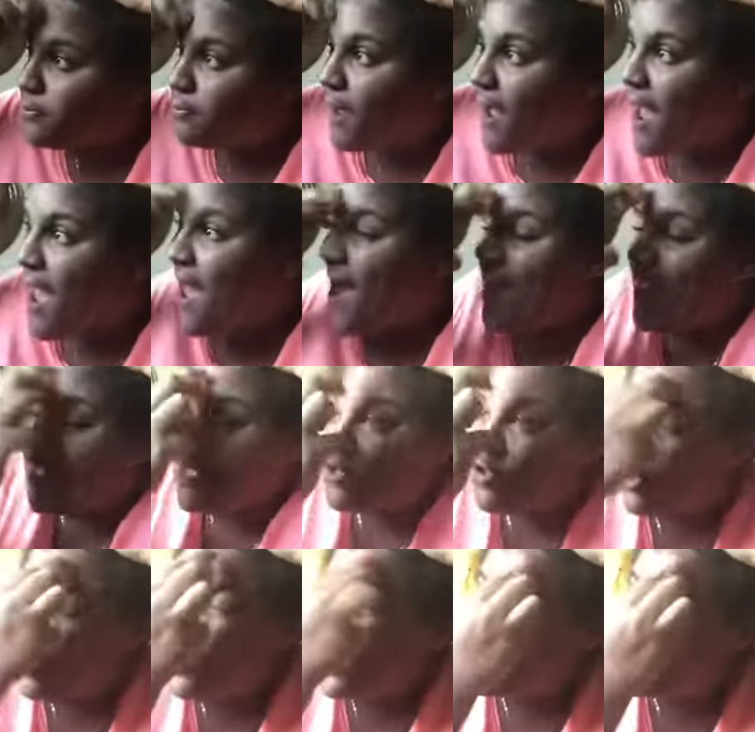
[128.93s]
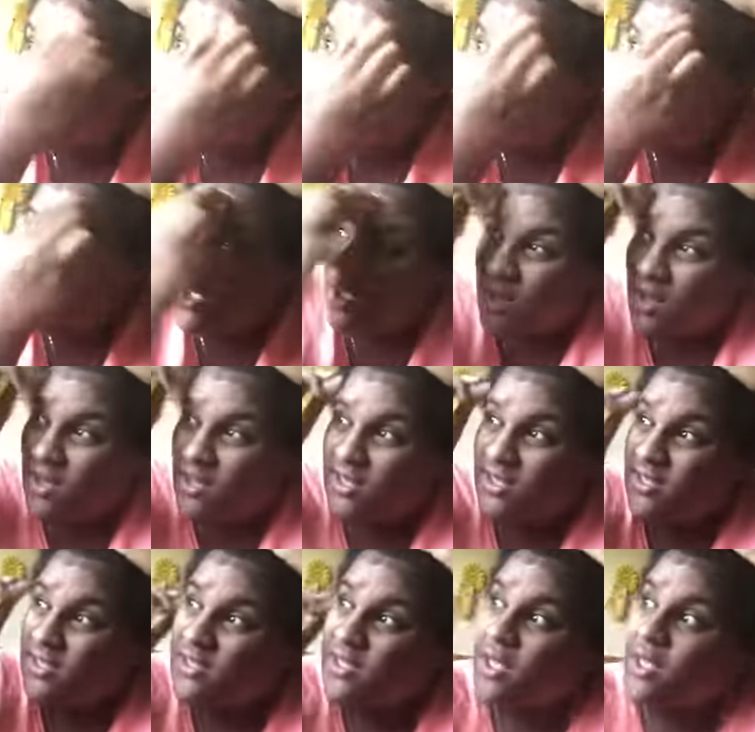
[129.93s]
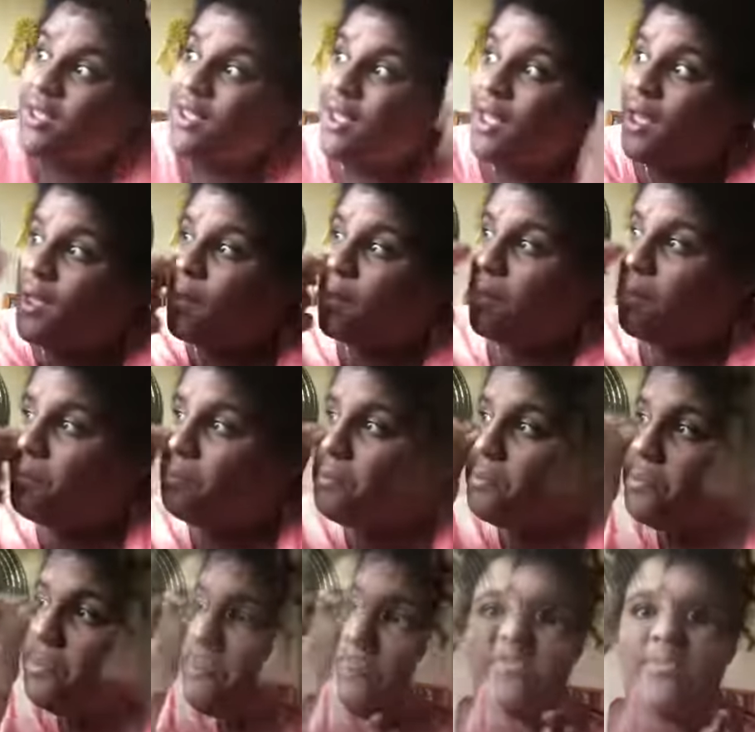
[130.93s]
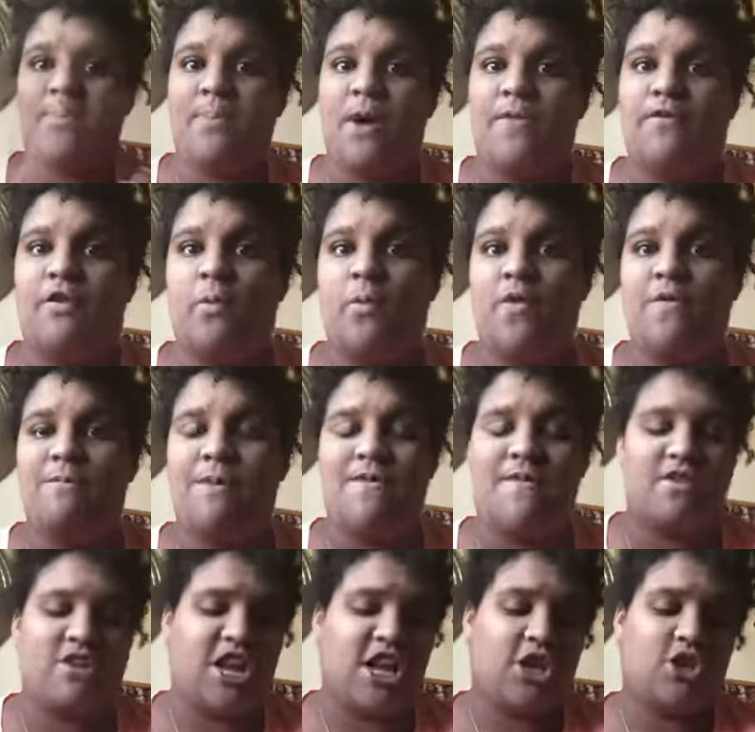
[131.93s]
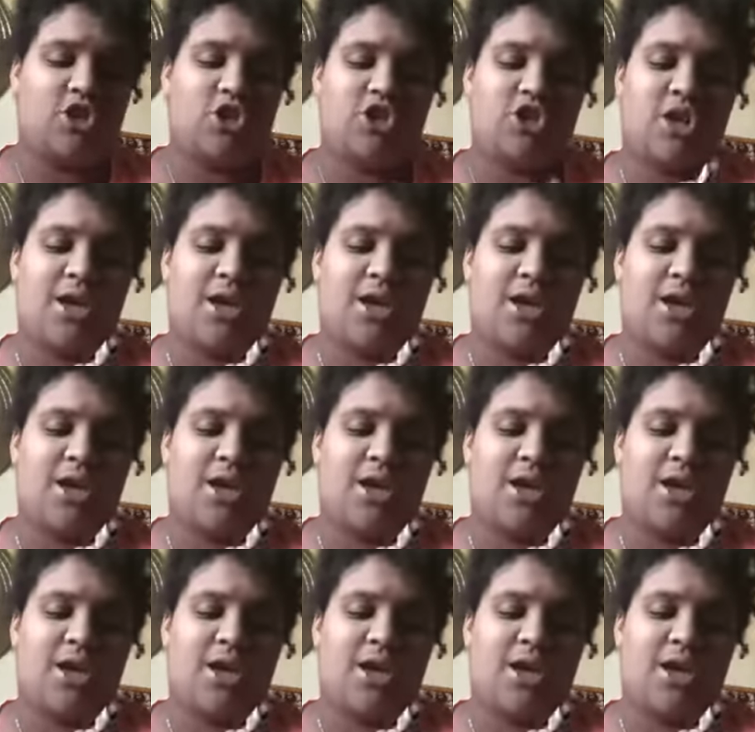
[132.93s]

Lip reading: My hair is always in the way, guys. I finished with the buffer with my foundation,